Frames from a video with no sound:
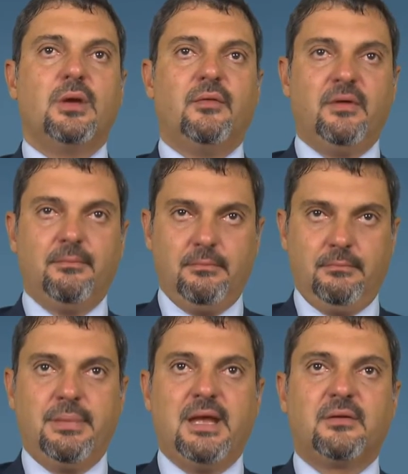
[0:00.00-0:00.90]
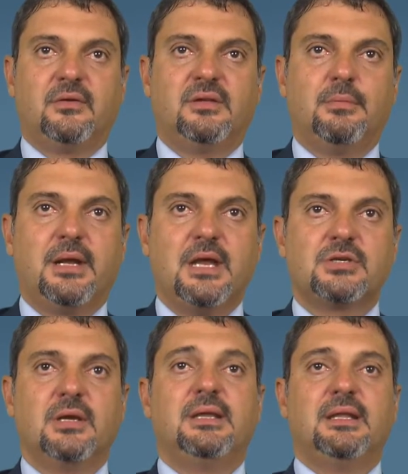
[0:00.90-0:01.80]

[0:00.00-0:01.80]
We have a better separation,